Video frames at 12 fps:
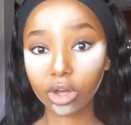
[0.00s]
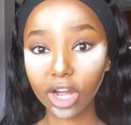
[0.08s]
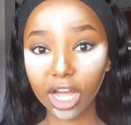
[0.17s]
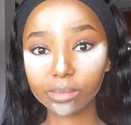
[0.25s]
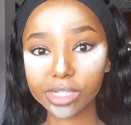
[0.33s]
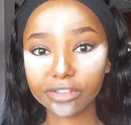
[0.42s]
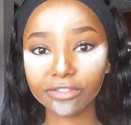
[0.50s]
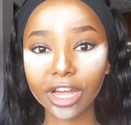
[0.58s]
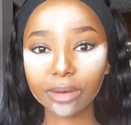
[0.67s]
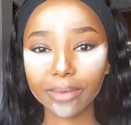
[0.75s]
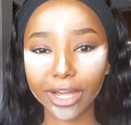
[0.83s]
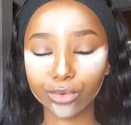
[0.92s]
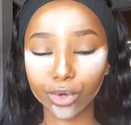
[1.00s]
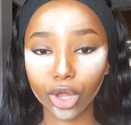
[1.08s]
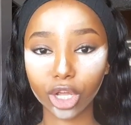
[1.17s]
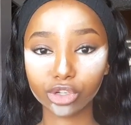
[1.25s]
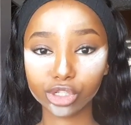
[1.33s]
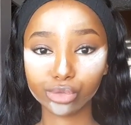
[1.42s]
Now comes the fun part. We're
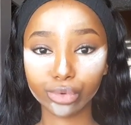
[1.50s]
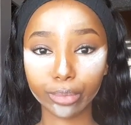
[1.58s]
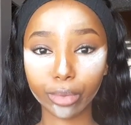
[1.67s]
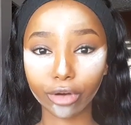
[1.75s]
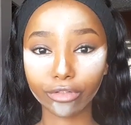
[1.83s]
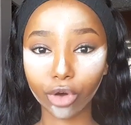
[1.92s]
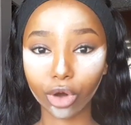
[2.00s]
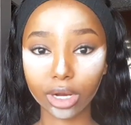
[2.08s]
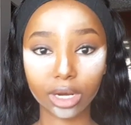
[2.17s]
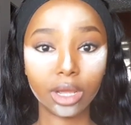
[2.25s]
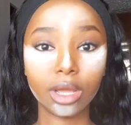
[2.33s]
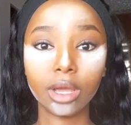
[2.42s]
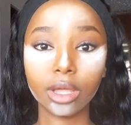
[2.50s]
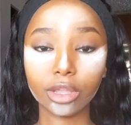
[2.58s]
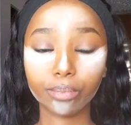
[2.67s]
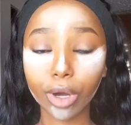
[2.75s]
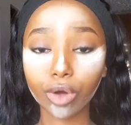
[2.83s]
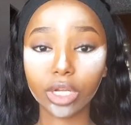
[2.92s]
going to sweep off all
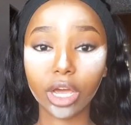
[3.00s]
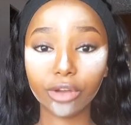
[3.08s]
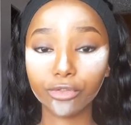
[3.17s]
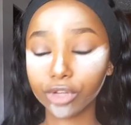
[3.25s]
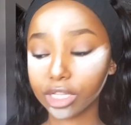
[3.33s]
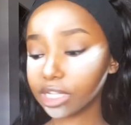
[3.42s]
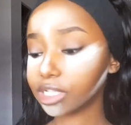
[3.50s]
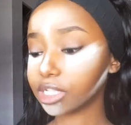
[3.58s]
the powder. And for